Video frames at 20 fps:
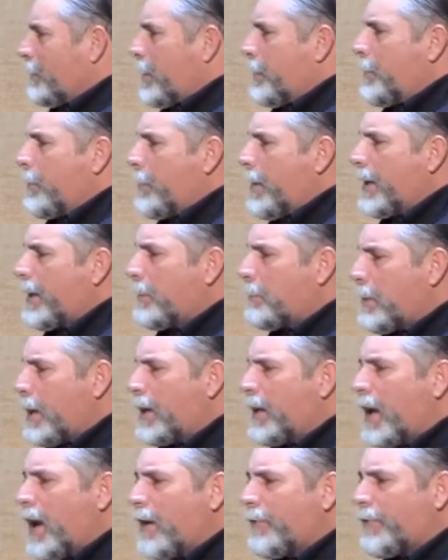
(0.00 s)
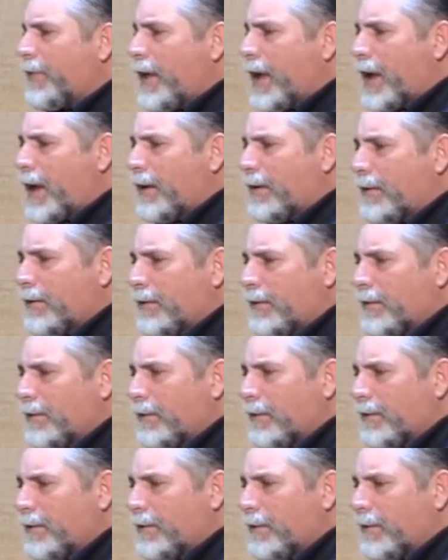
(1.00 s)
People making money off that.
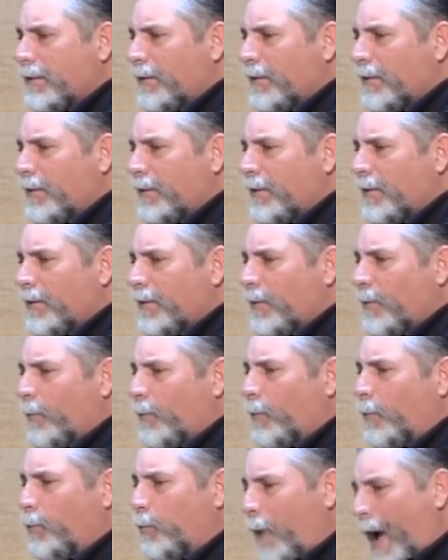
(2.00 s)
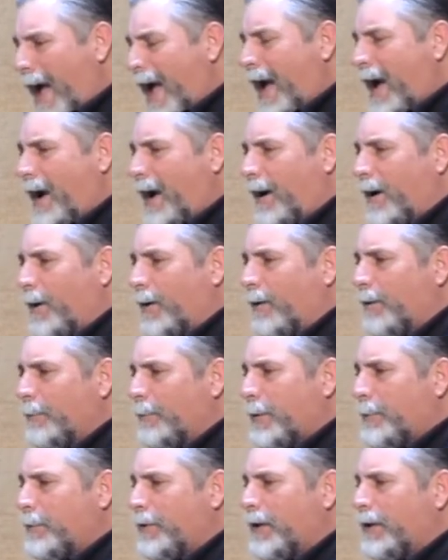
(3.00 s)
Wow.
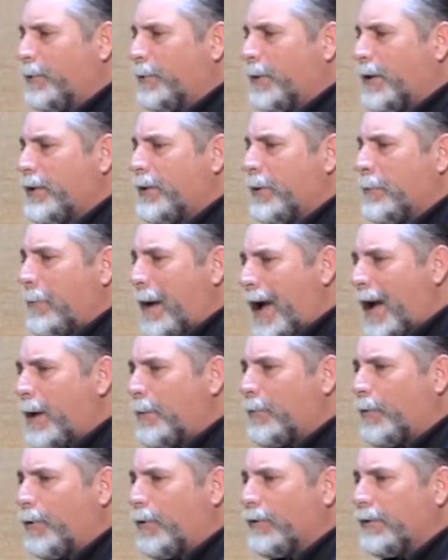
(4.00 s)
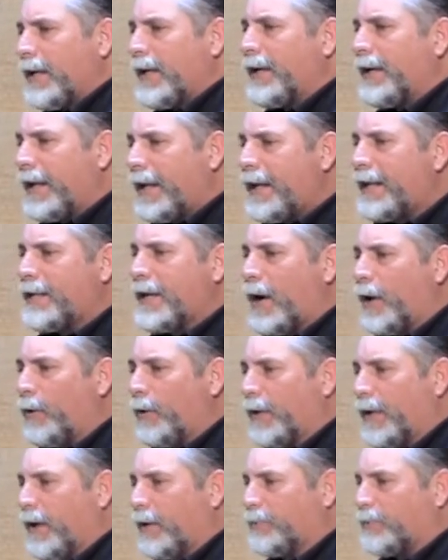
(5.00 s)
People need to read their Bible. They need the
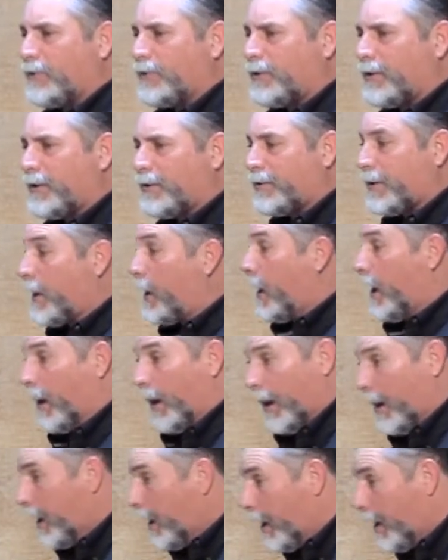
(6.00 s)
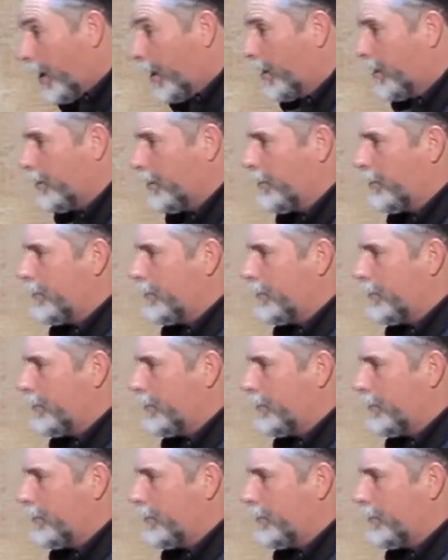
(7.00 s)
Holy Ghost to sit there and say, uh uh-uh. uh